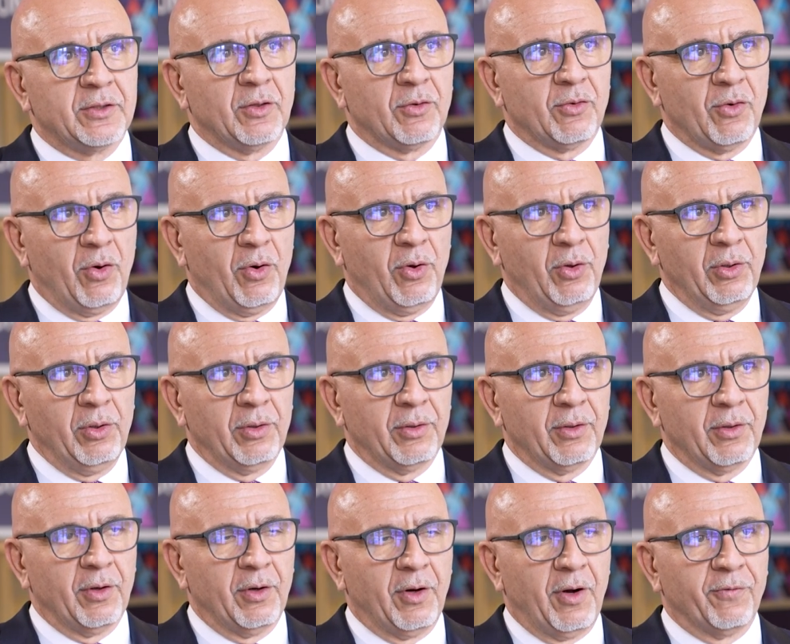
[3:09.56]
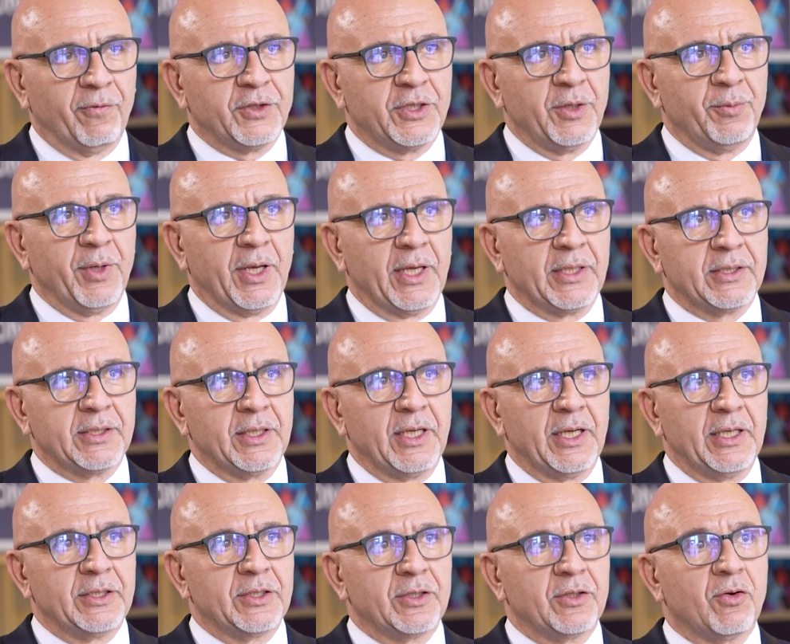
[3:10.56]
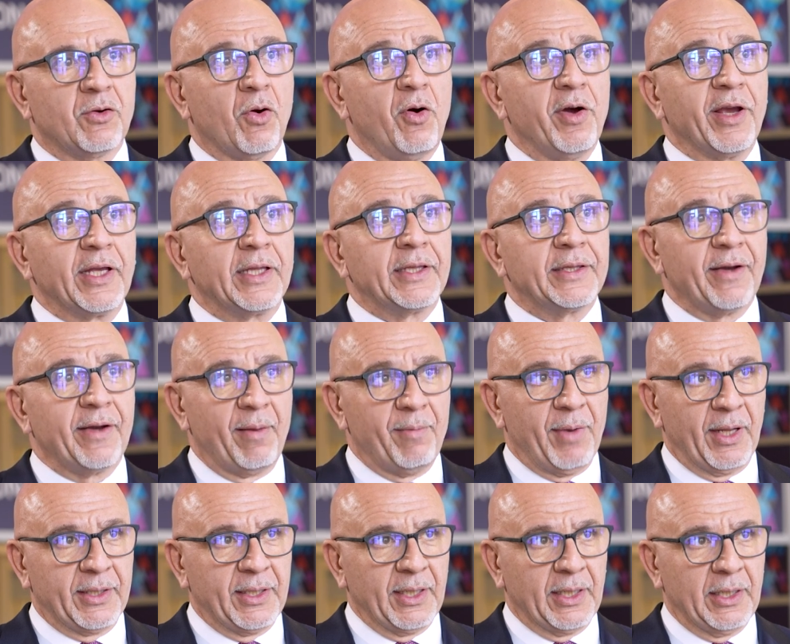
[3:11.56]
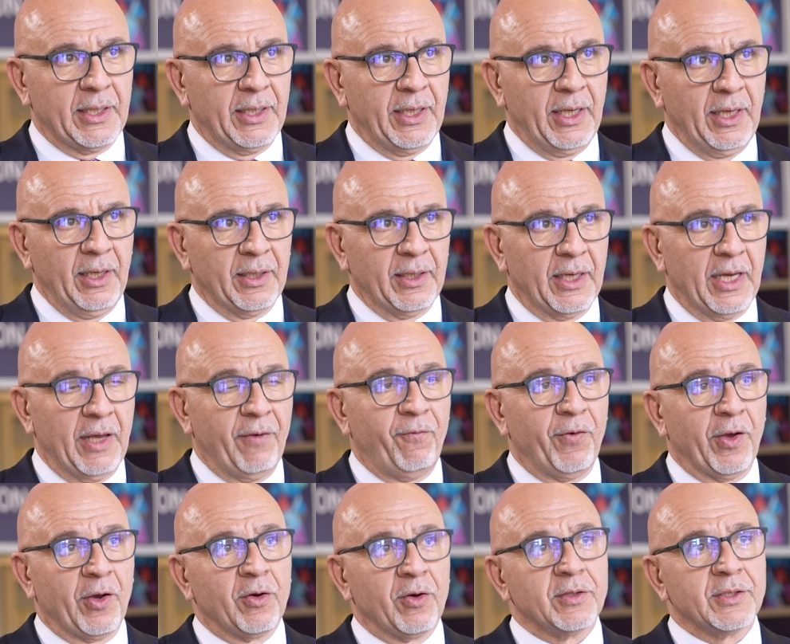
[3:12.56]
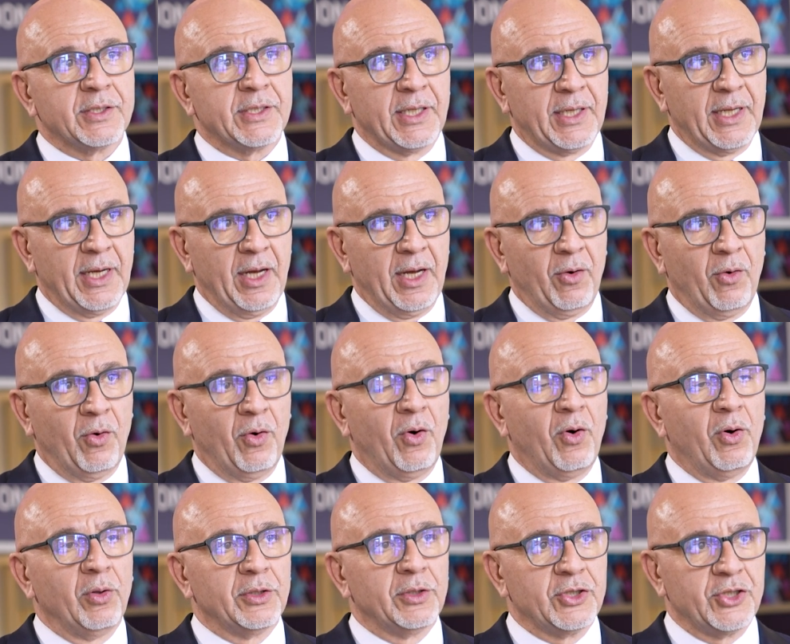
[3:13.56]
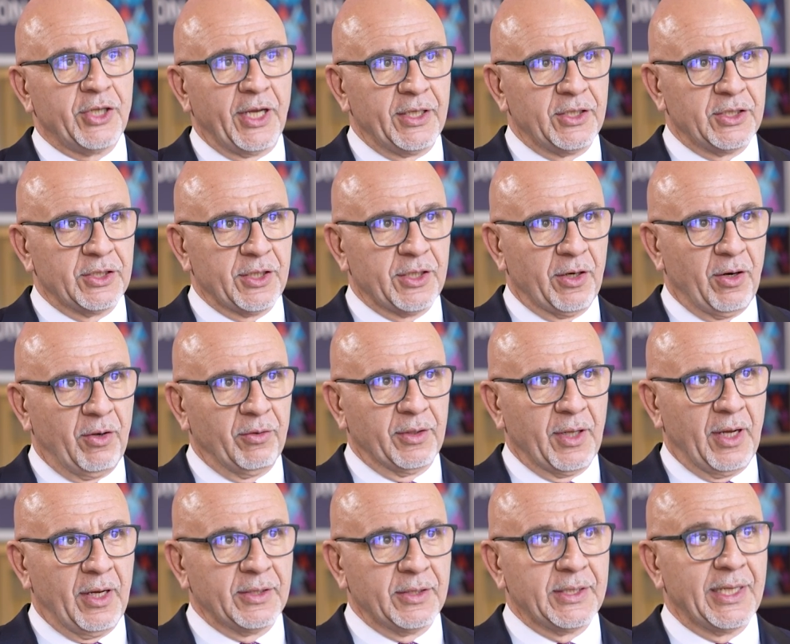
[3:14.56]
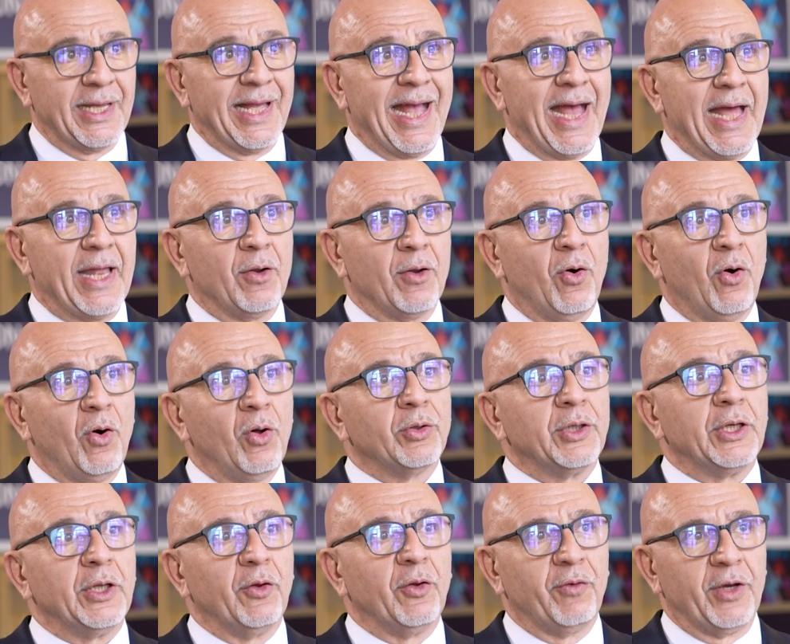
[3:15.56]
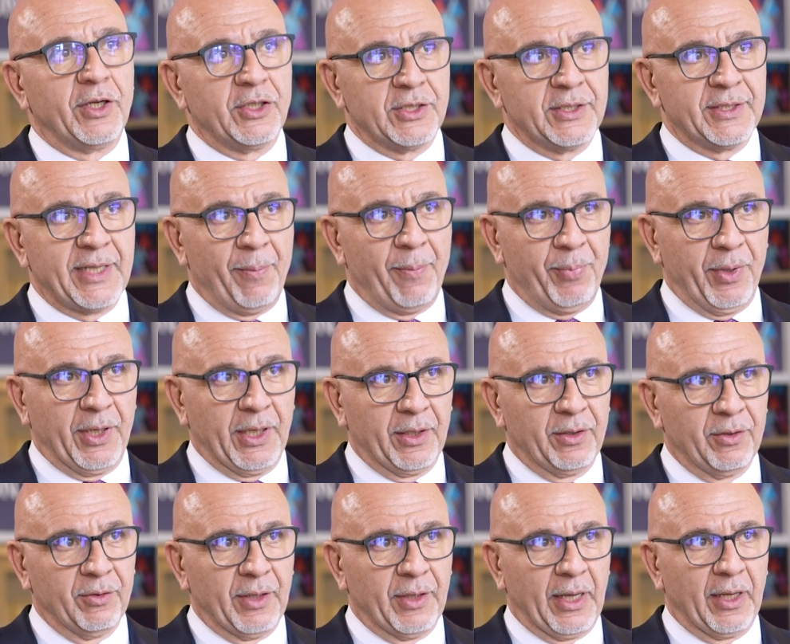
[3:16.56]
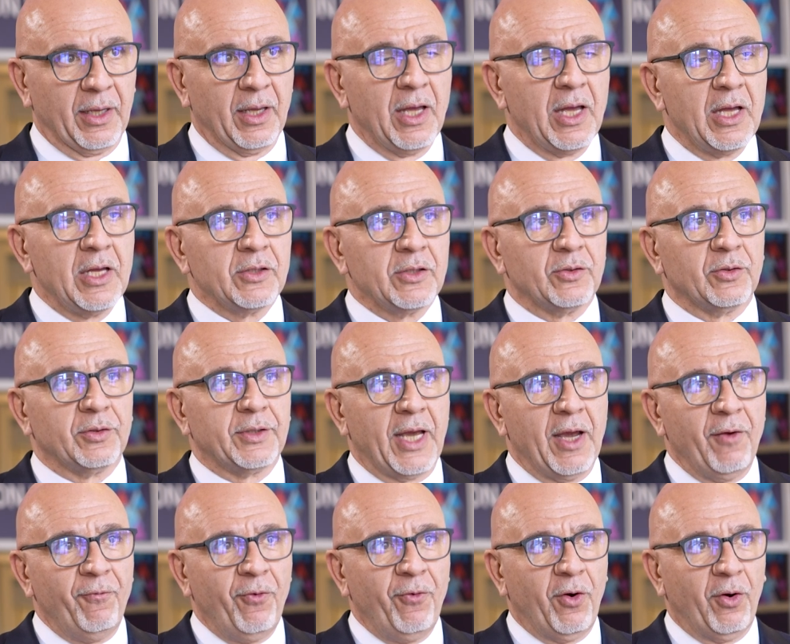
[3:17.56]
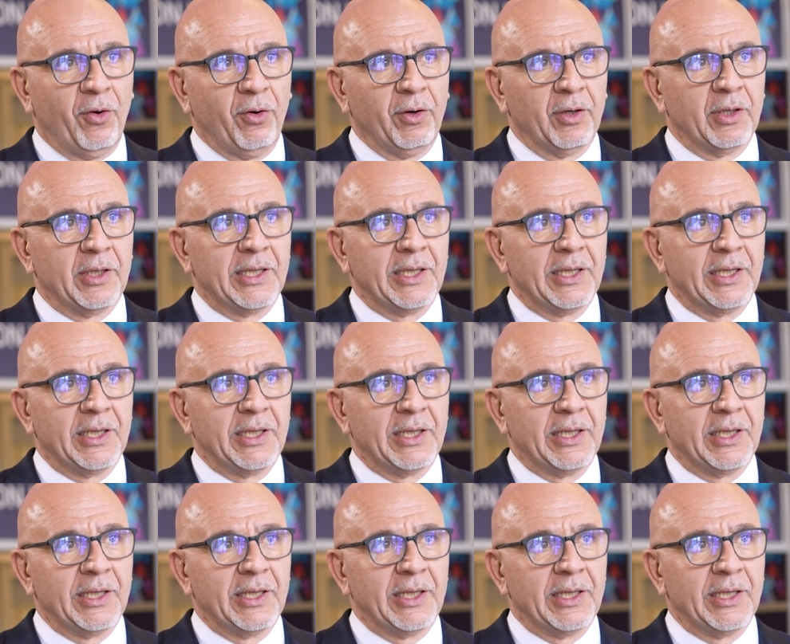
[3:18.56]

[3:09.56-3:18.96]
the role of GBS is growing dramatically if we consider all the changes around us and all the innovations happening today. So therefore,